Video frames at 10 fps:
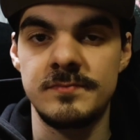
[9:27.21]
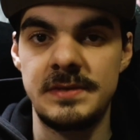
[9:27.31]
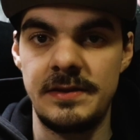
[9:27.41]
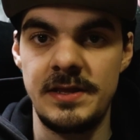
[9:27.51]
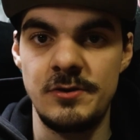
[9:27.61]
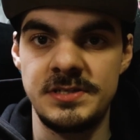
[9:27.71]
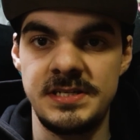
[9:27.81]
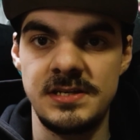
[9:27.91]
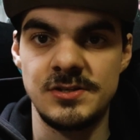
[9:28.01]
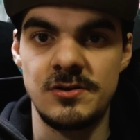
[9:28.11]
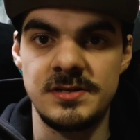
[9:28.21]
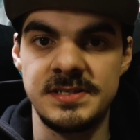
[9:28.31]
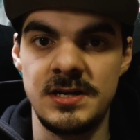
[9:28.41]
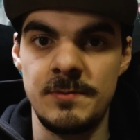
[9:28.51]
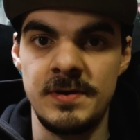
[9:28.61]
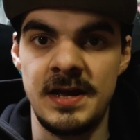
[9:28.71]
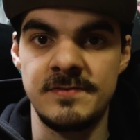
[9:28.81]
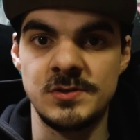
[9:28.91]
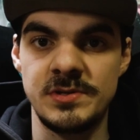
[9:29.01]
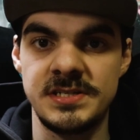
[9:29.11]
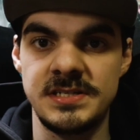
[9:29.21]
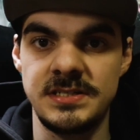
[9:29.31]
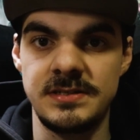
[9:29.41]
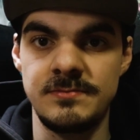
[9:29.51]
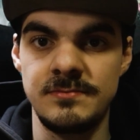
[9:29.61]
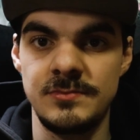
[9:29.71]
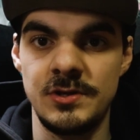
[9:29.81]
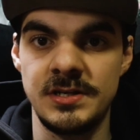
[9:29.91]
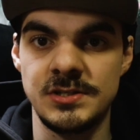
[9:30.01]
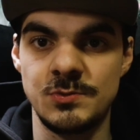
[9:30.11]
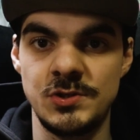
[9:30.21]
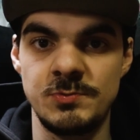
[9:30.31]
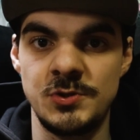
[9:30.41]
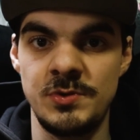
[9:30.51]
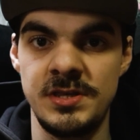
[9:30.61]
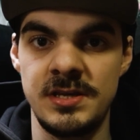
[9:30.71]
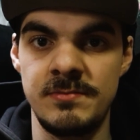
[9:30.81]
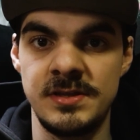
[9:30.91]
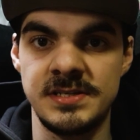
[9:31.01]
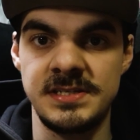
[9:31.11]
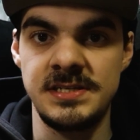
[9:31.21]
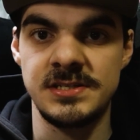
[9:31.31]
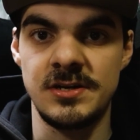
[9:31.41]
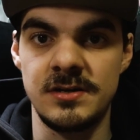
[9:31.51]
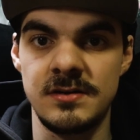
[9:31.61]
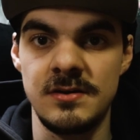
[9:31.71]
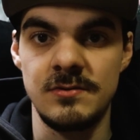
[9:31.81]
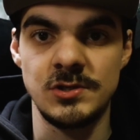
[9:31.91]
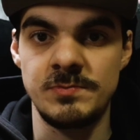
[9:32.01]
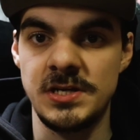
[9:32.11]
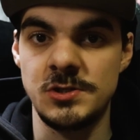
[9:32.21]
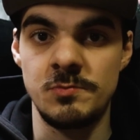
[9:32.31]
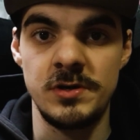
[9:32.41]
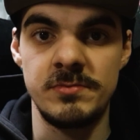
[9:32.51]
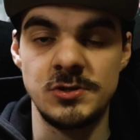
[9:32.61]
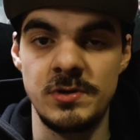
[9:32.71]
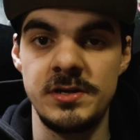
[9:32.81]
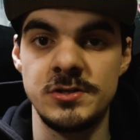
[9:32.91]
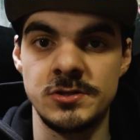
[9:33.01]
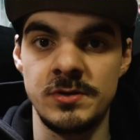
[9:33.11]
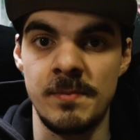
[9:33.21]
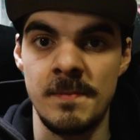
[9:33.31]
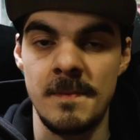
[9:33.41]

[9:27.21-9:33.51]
Now that your scenes are all set up and have sources in them, you can switch between them in the scenes dock, which makes you pretty much ready to stream.